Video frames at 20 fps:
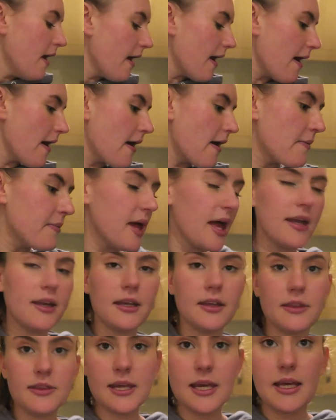And
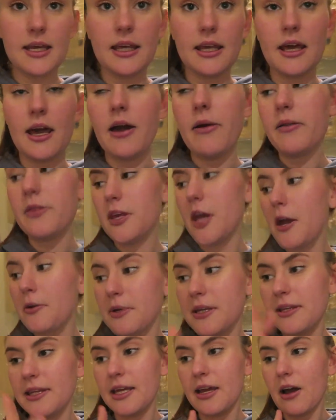I think the
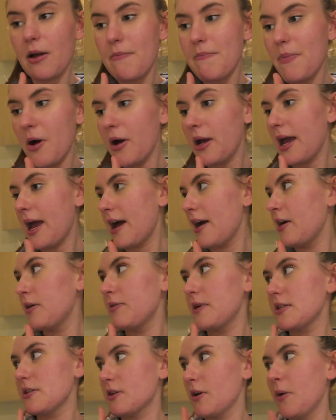only thing I might have
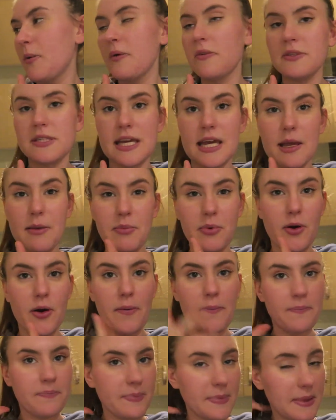is a cup of tea,
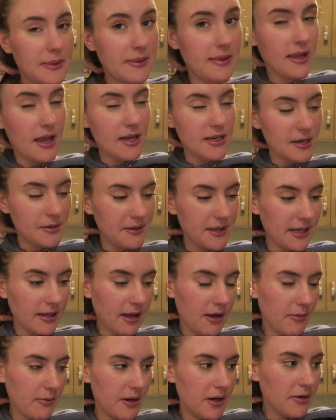but I don't
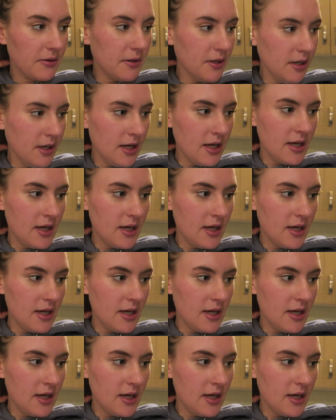think I will,